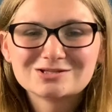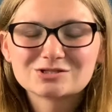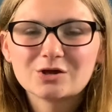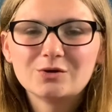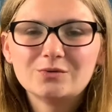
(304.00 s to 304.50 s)

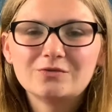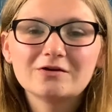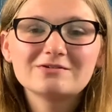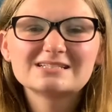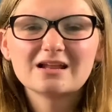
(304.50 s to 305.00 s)
So there
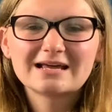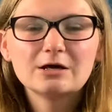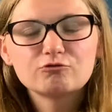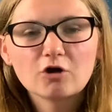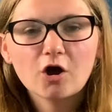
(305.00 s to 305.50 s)
is like a little
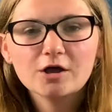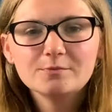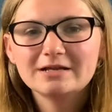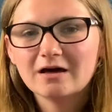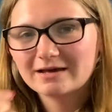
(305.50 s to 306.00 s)
rhyme we
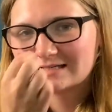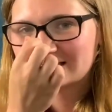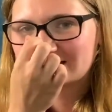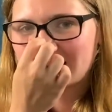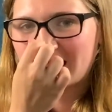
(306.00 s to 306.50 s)
like to
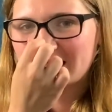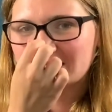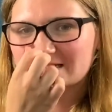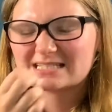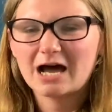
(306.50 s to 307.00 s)
say
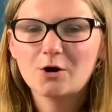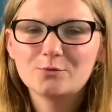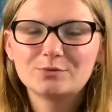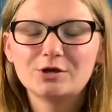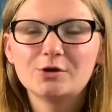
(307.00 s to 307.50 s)
just to
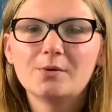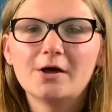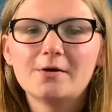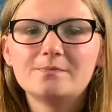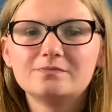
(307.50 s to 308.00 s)
help you
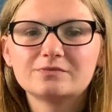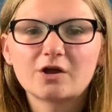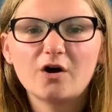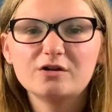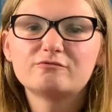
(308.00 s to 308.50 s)

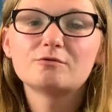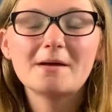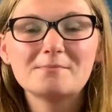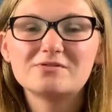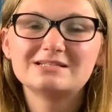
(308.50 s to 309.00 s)
kind of
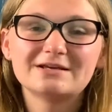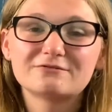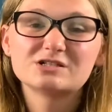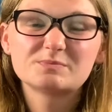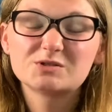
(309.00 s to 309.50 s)
remember the
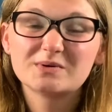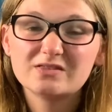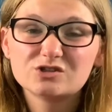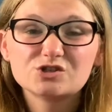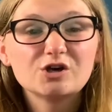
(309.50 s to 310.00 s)
difference between the
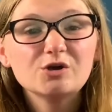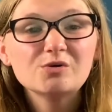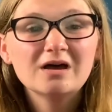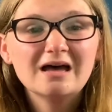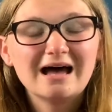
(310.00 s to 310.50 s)
two,
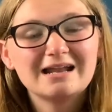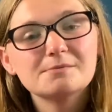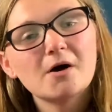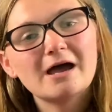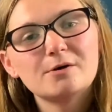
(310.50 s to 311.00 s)
and it
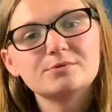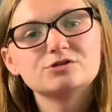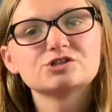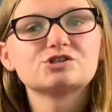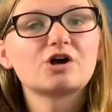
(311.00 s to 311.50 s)
might help you
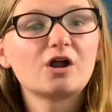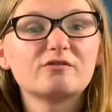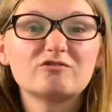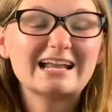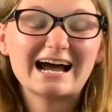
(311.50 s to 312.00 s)
just to kind of
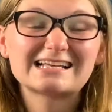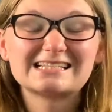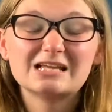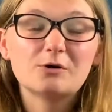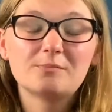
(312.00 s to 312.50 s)
relax a
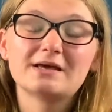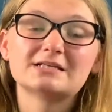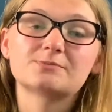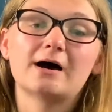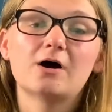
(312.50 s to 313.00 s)
little bit as
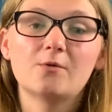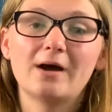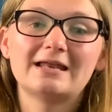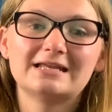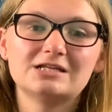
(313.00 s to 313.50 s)
well
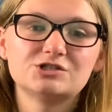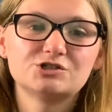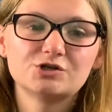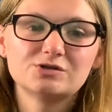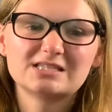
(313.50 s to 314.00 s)
when
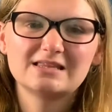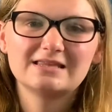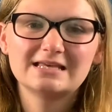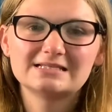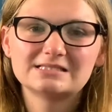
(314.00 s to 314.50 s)
introducing
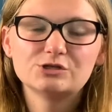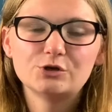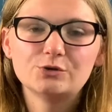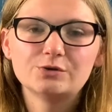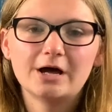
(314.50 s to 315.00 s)
these
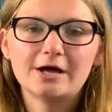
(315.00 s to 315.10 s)
new